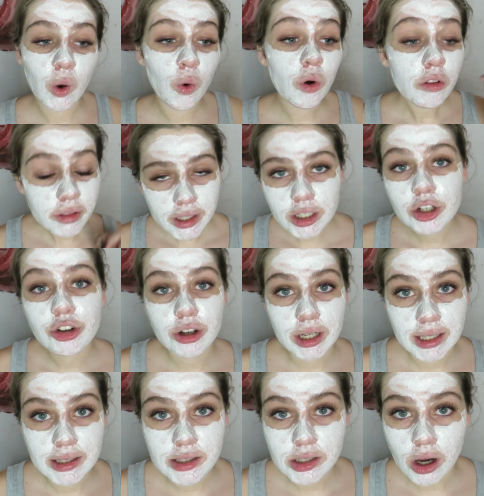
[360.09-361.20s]
All the
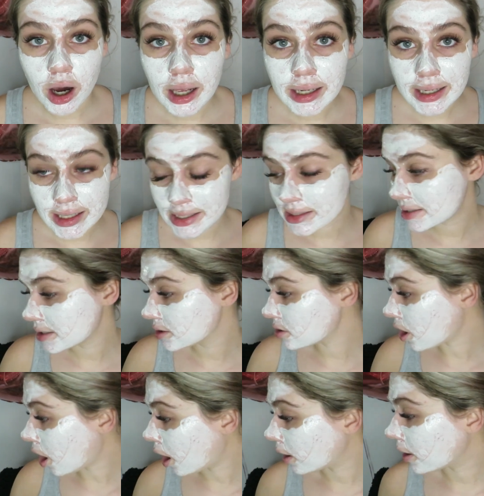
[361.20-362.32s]
ingredients are
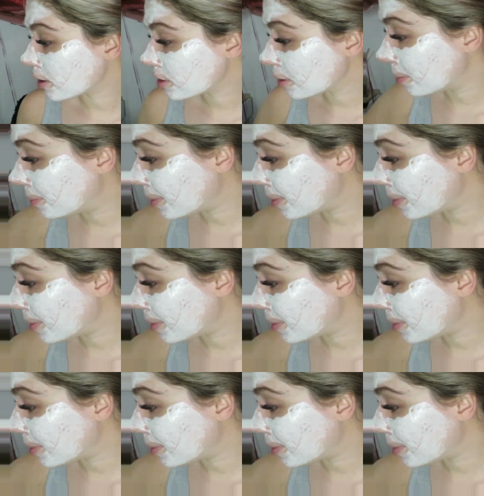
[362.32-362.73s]
listed on the